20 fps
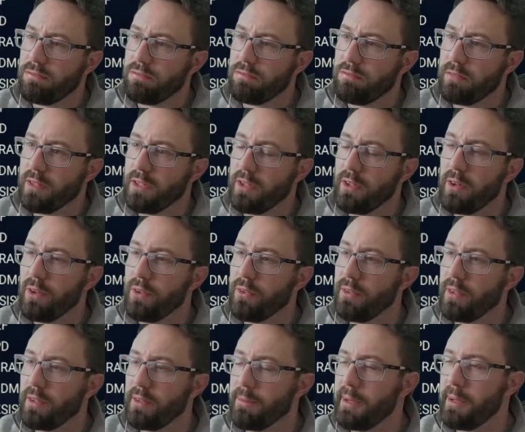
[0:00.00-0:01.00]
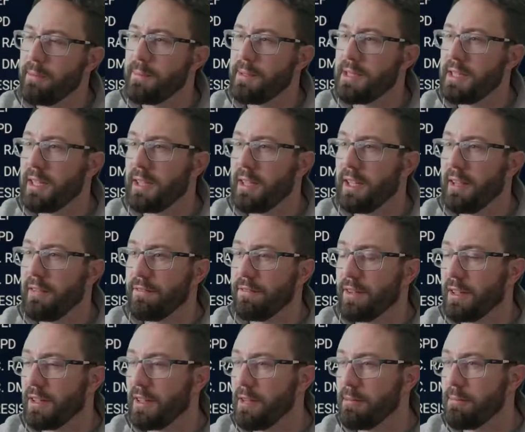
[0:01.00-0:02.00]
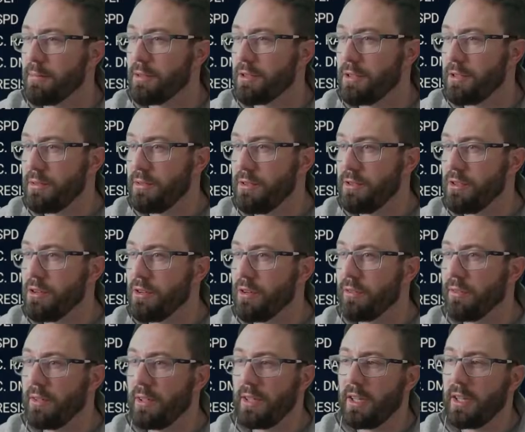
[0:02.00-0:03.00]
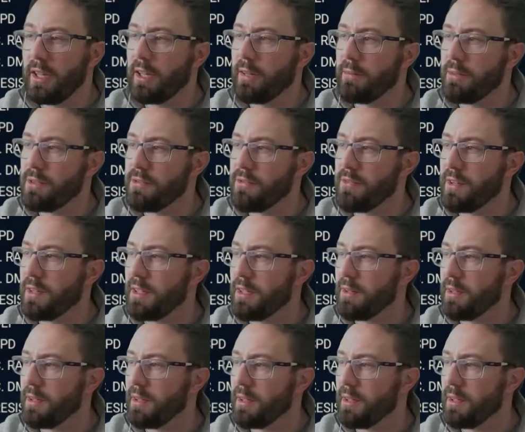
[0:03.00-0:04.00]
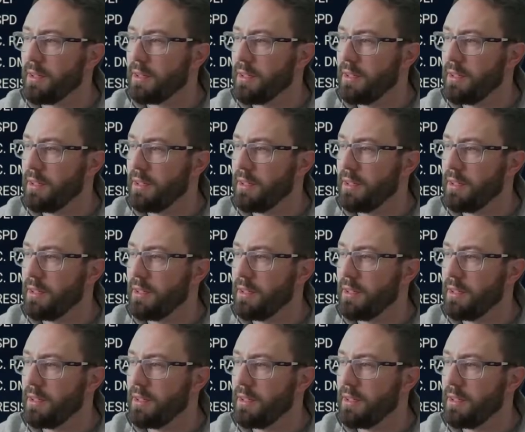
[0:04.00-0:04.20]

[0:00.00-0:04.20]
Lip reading: mean, particularly again for clan boss, you're not really gonna get much value out of that.